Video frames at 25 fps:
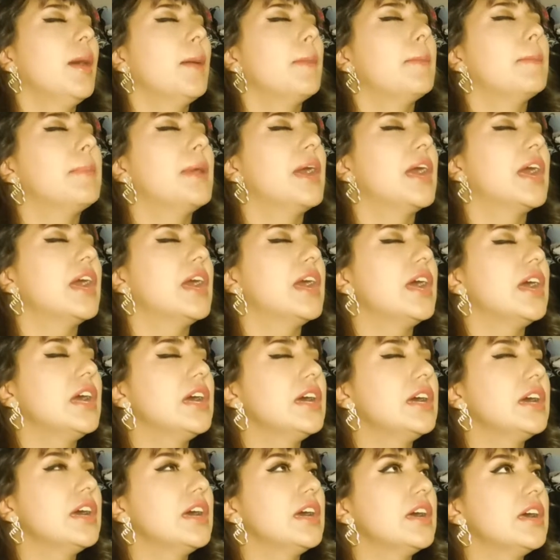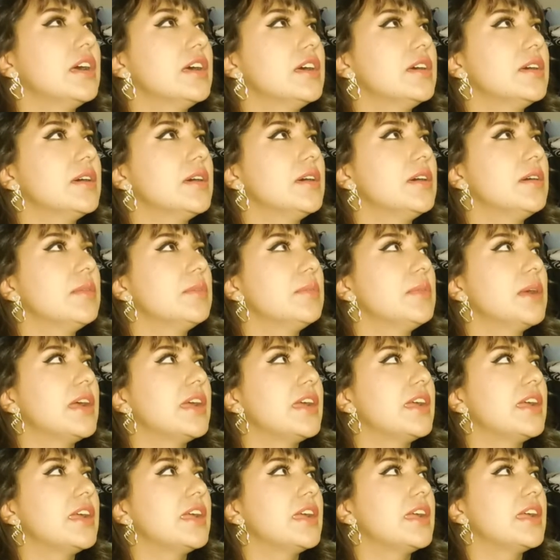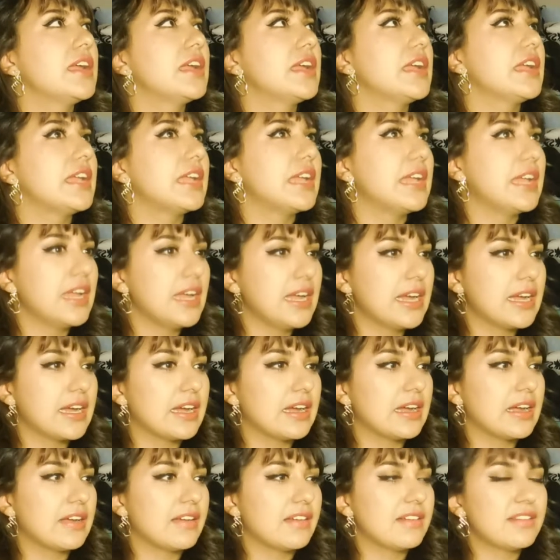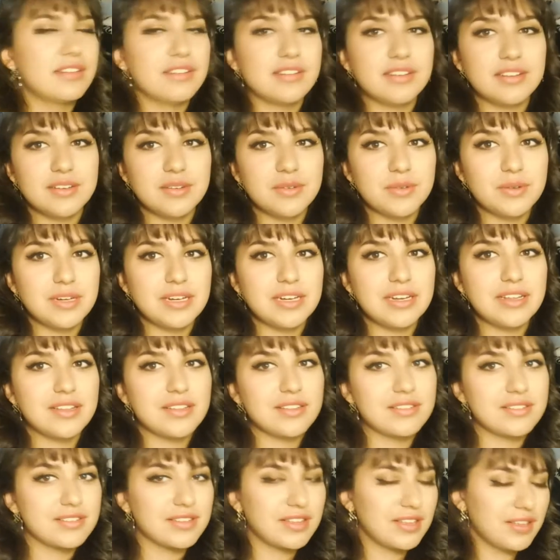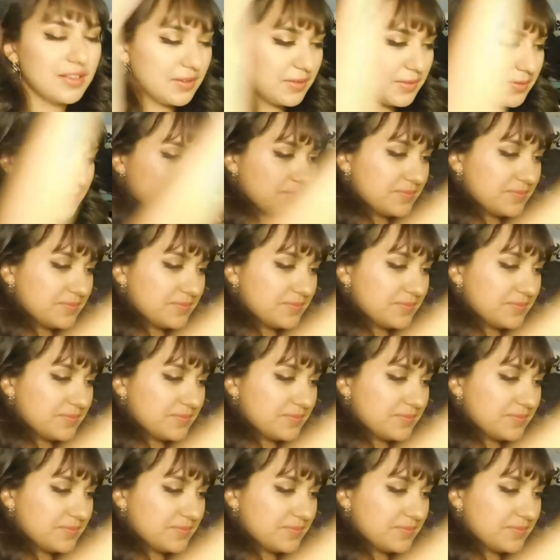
But um, yeah, you know what? Let's go.